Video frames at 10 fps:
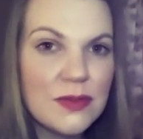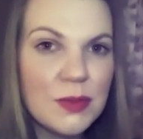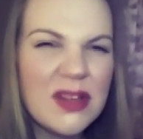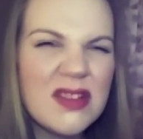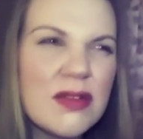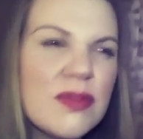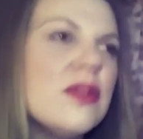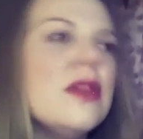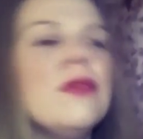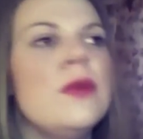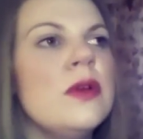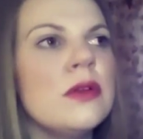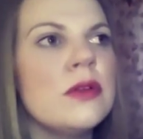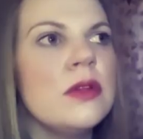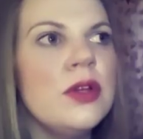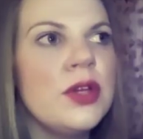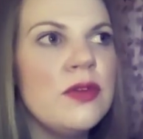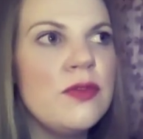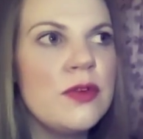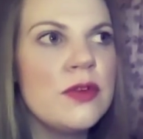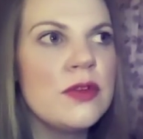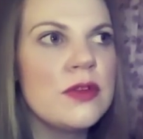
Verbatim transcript: Because often, if we're looking for